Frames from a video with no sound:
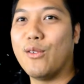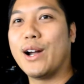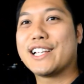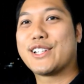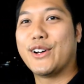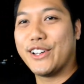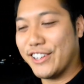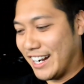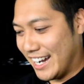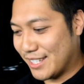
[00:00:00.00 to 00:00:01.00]
What is going
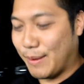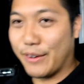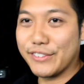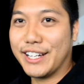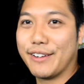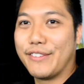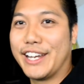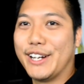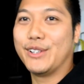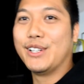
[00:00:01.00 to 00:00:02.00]
on guys, back with another
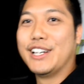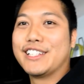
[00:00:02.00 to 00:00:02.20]
video.